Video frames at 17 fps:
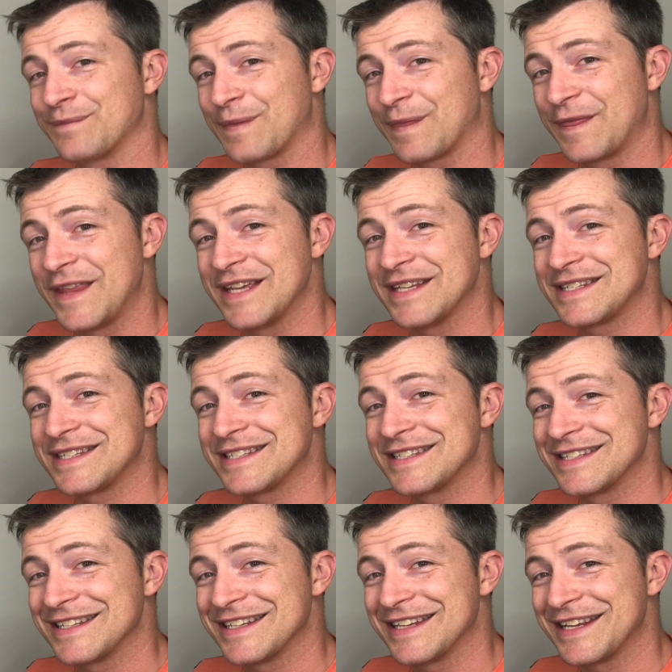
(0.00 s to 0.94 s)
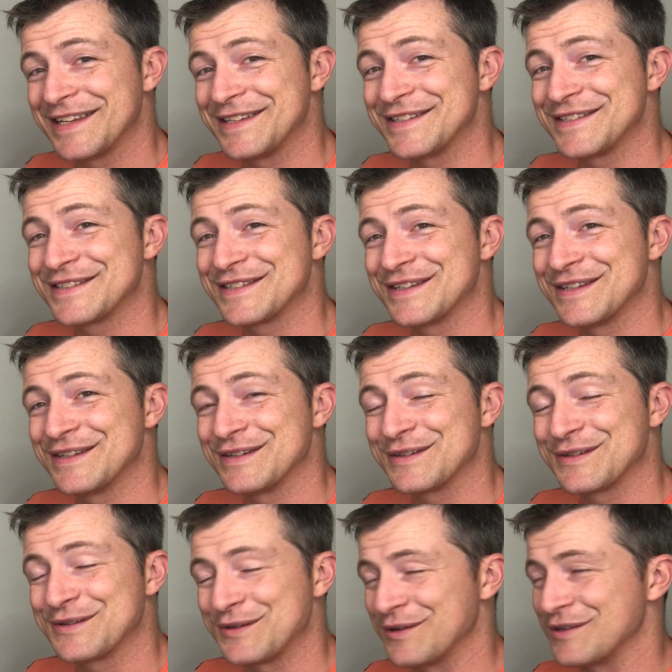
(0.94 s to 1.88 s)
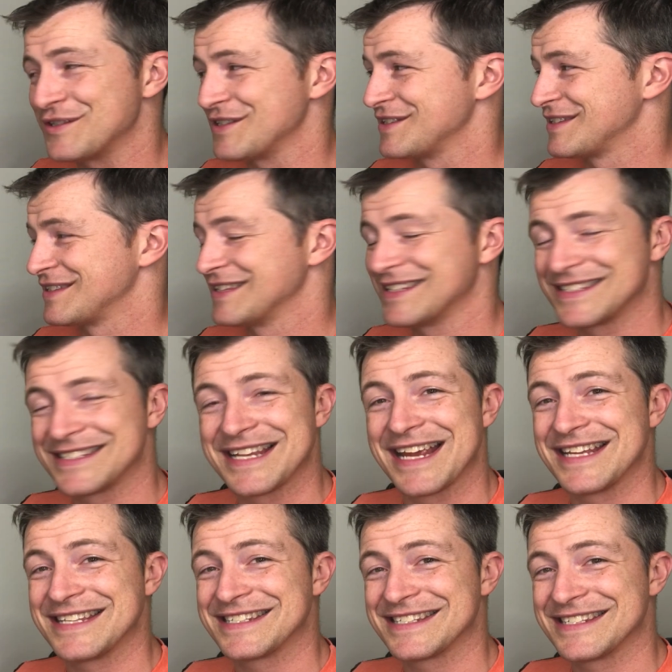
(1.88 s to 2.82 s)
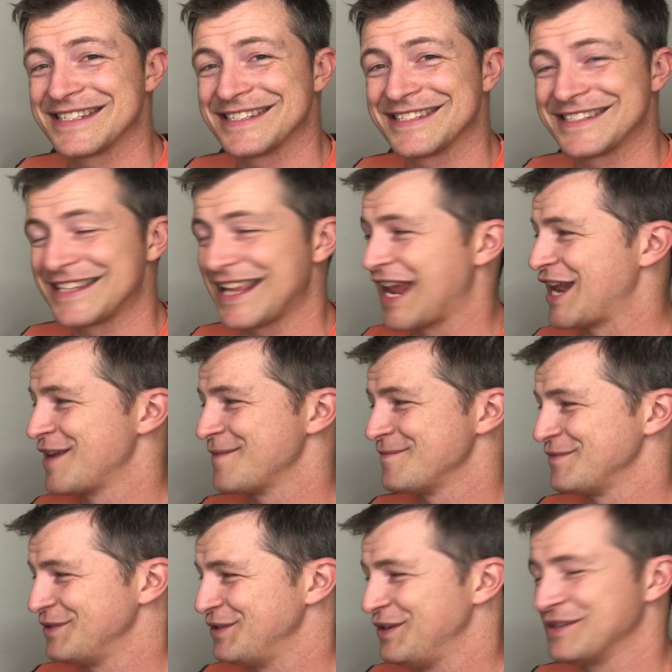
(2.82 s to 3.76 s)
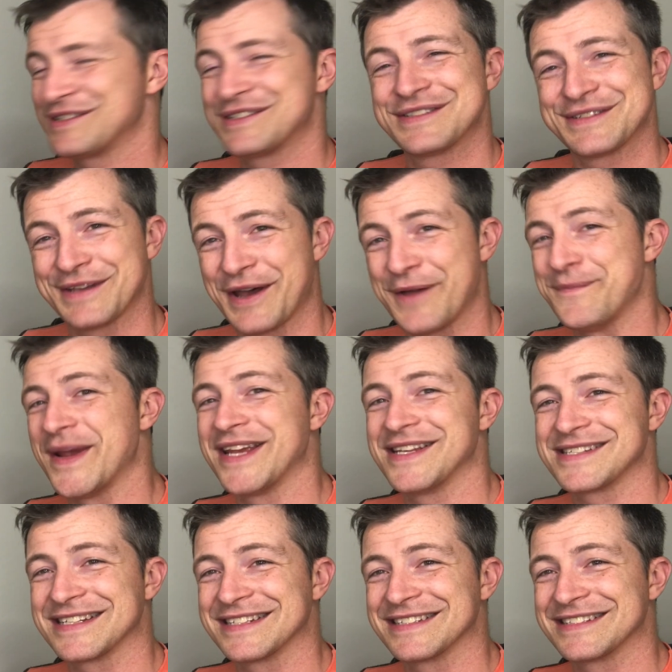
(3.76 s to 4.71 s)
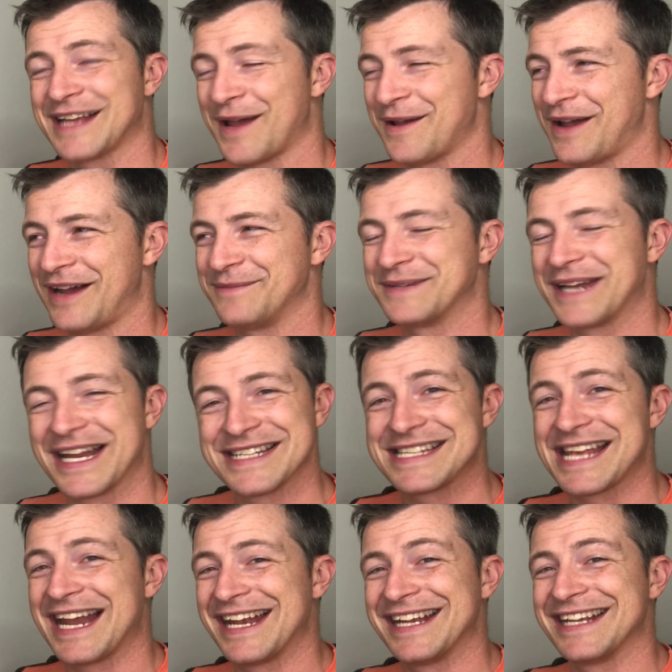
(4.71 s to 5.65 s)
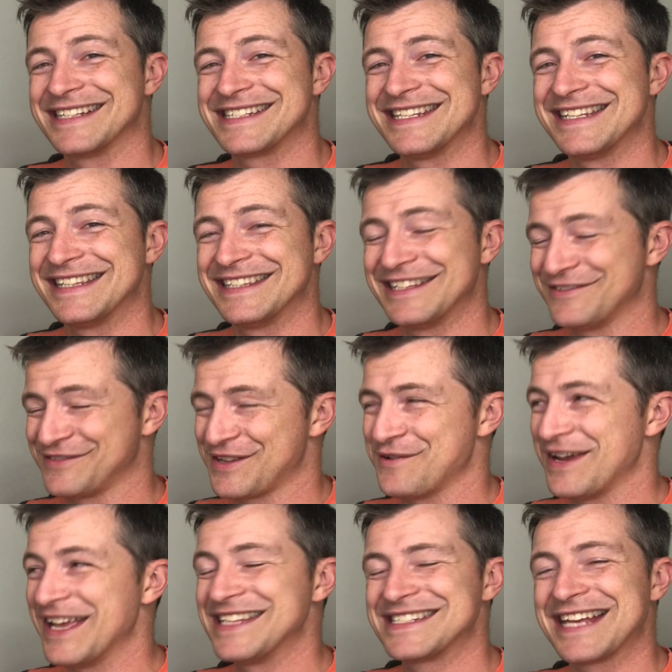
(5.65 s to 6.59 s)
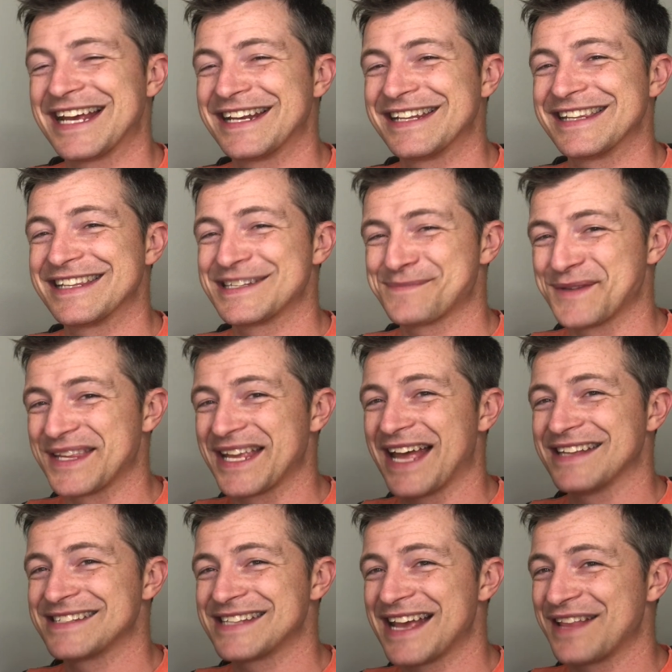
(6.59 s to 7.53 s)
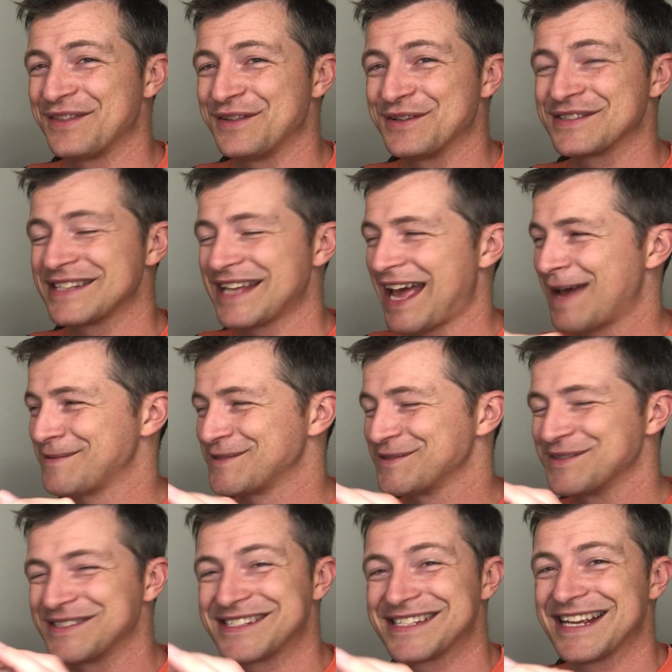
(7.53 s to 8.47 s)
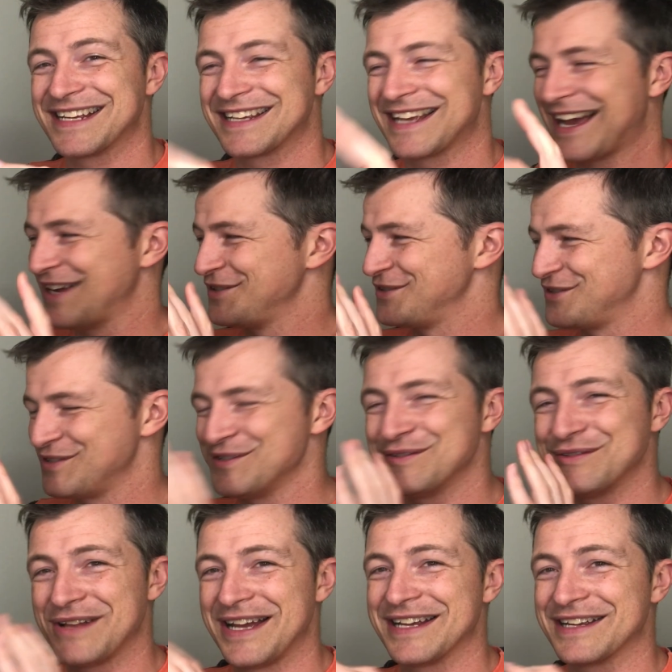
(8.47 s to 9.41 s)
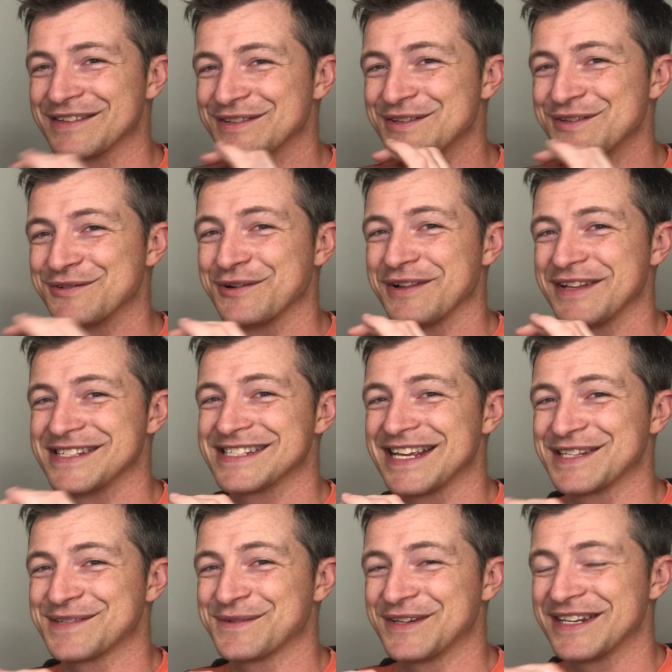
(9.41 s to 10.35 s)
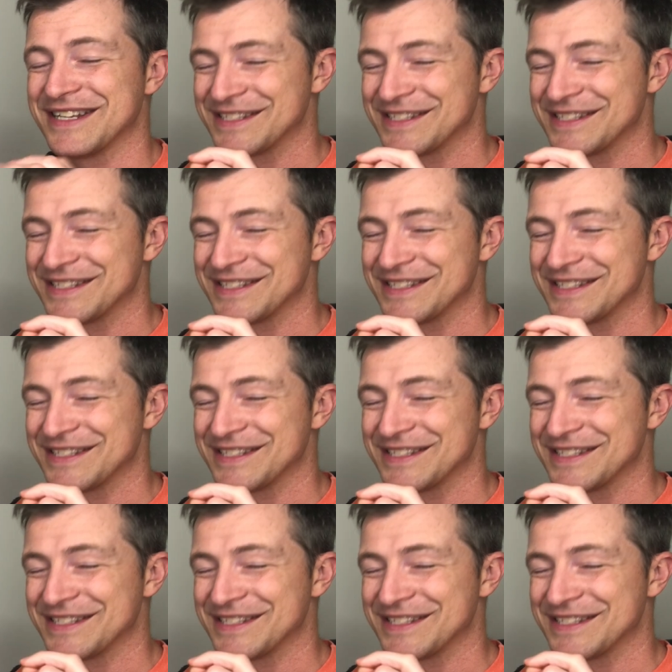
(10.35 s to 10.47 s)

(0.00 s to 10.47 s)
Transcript: This is gorgeous. The Saints Stadium looks amazing. I'm kind of sad I didn't see, there's no inside of this, but the outside looks absolutely sick. I do like the New Orleans Saints one.